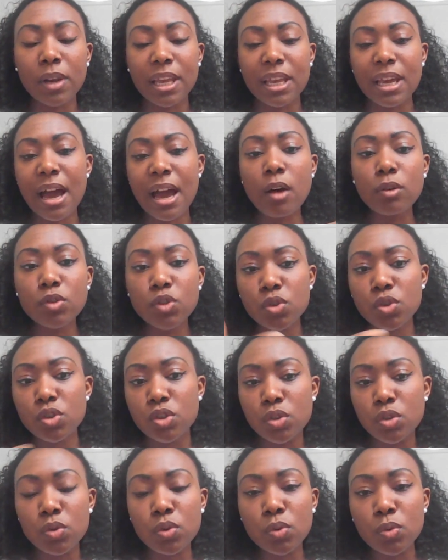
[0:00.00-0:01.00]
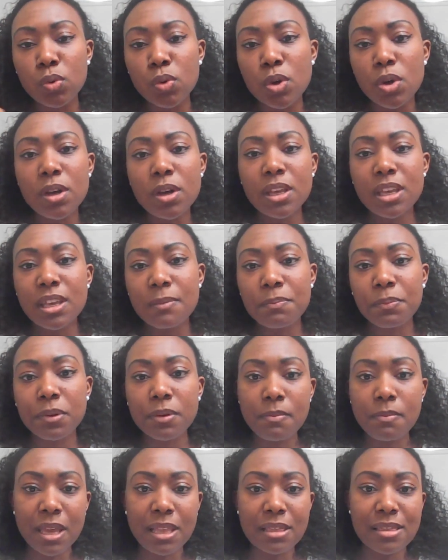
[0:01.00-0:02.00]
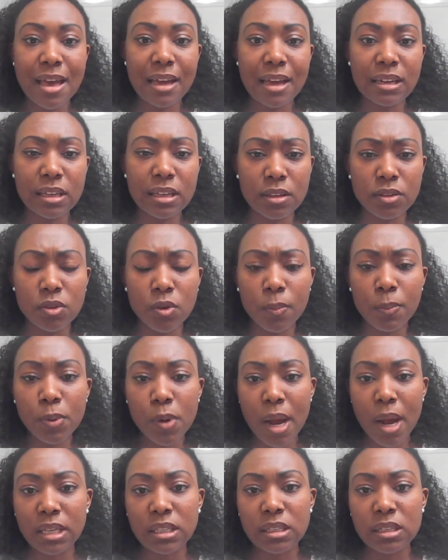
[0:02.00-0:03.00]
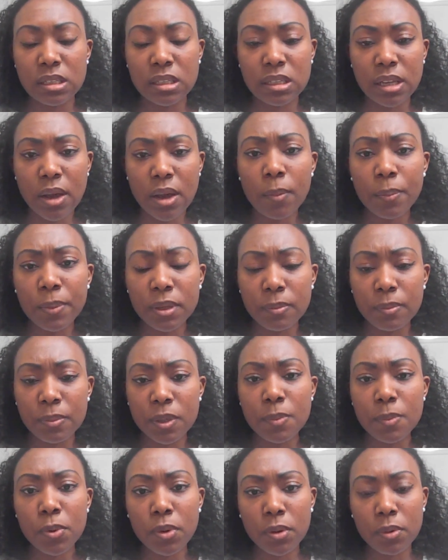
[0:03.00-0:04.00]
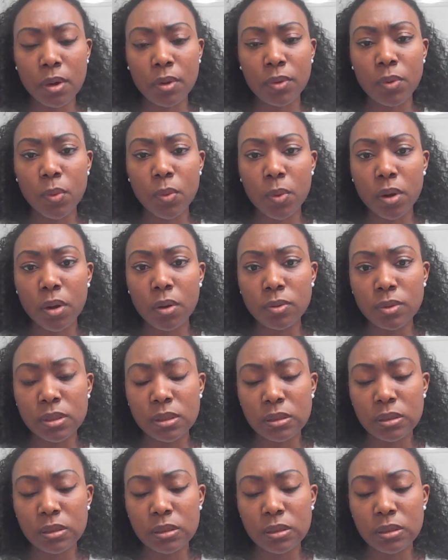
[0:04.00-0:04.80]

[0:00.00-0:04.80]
Like, how do you implement that in your practice and helping people around the world?